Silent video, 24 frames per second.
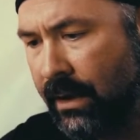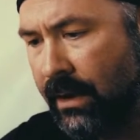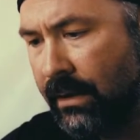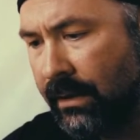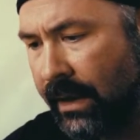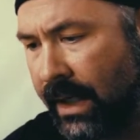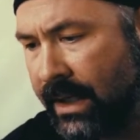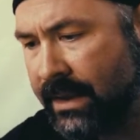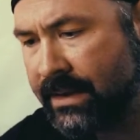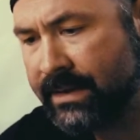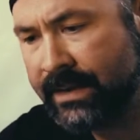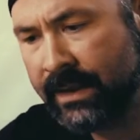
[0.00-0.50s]

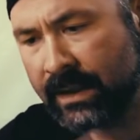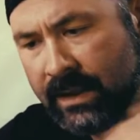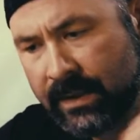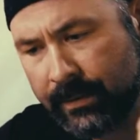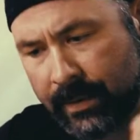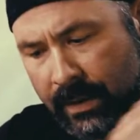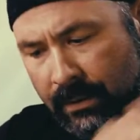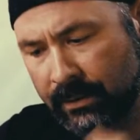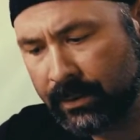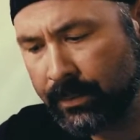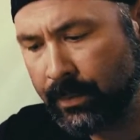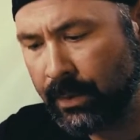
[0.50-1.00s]
light stick to
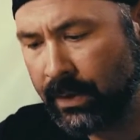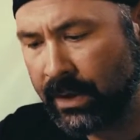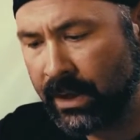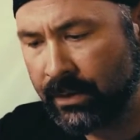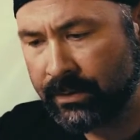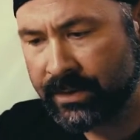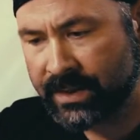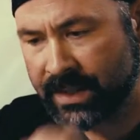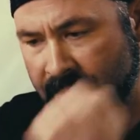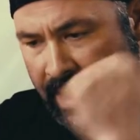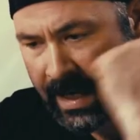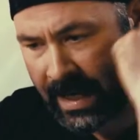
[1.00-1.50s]
be able to pull out
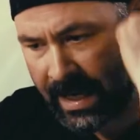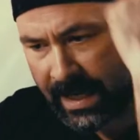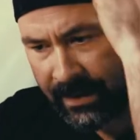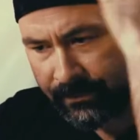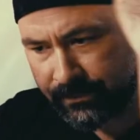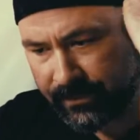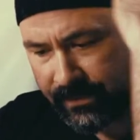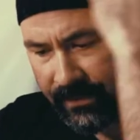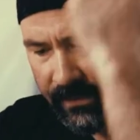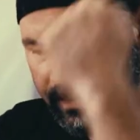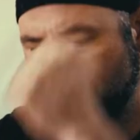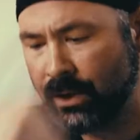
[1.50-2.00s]
and say,
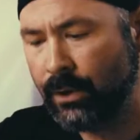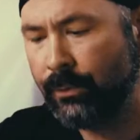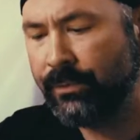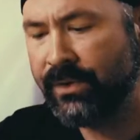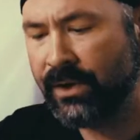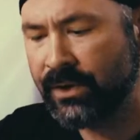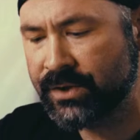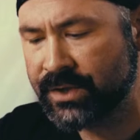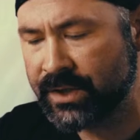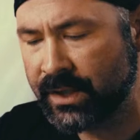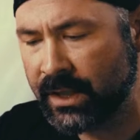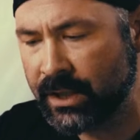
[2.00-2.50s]
hey,
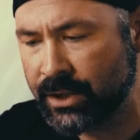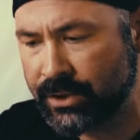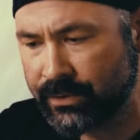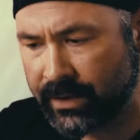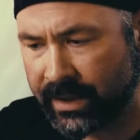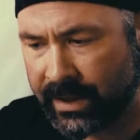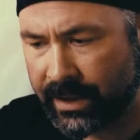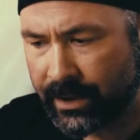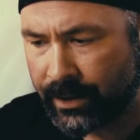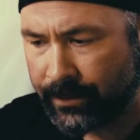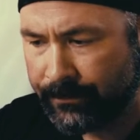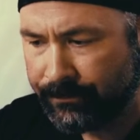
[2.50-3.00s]
there's an
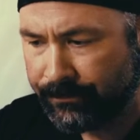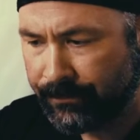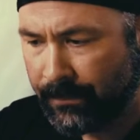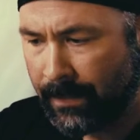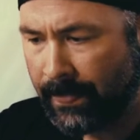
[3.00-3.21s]
injury here.